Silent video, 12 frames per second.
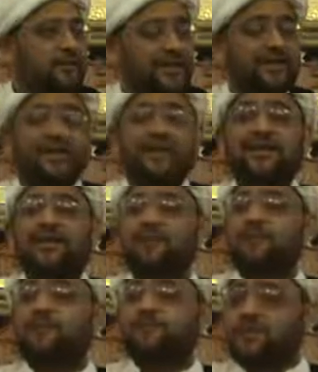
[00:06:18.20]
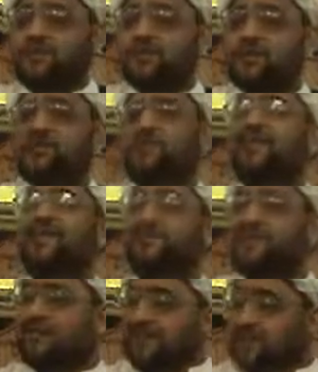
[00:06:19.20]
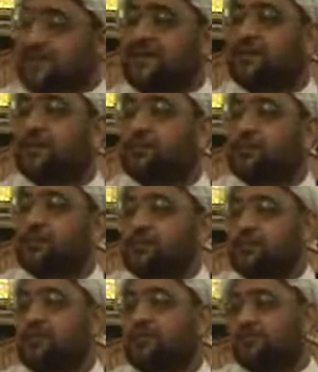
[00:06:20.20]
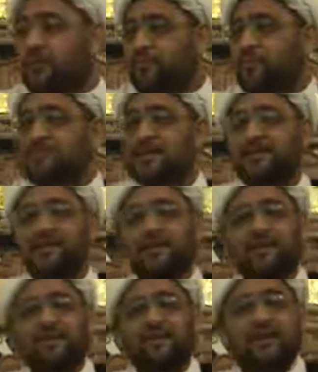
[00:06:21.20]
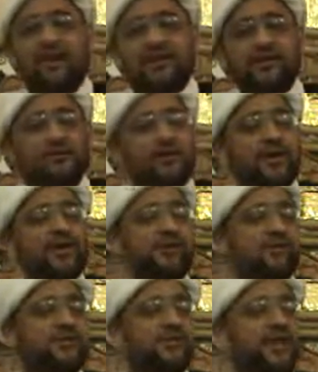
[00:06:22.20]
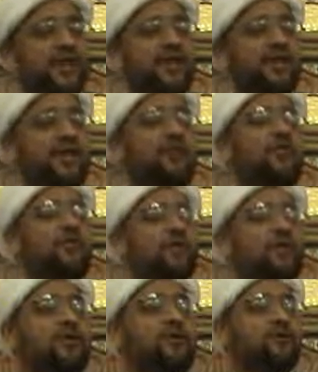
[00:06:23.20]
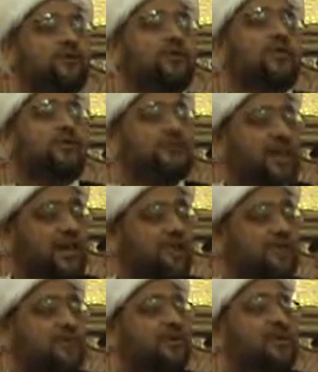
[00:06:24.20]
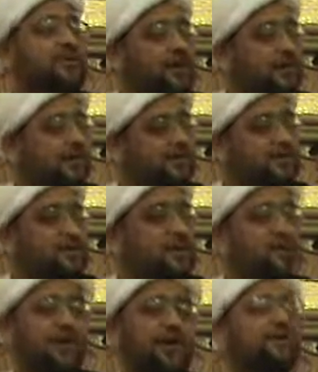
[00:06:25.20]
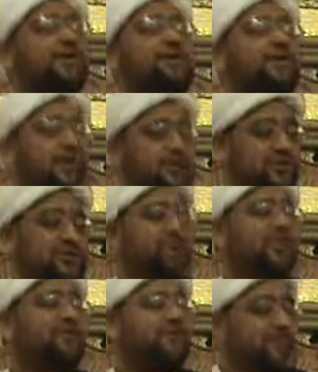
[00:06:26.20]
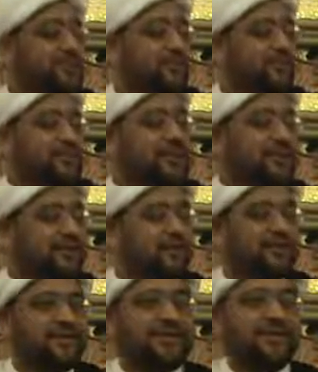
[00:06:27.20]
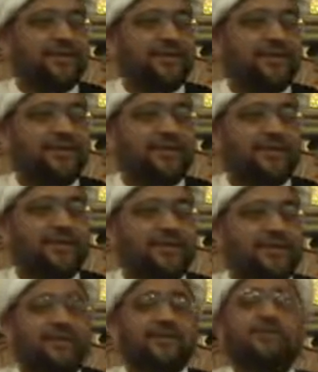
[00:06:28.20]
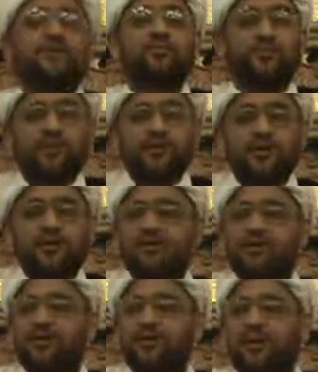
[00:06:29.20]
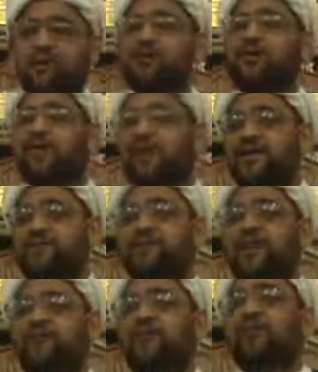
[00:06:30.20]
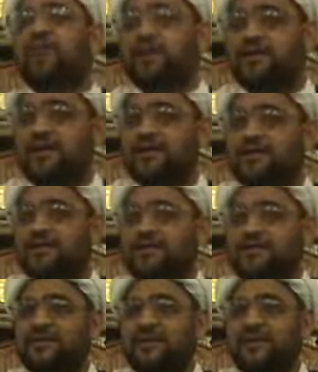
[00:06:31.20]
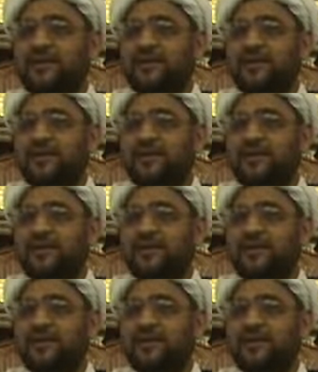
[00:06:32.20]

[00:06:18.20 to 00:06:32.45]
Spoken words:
really they need a professional, they need an attorney to represent them. Otherwise you see that if you want to do it yourself without knowledge of the law, you get yourself in trouble, into more trouble. How many cases have we witnessed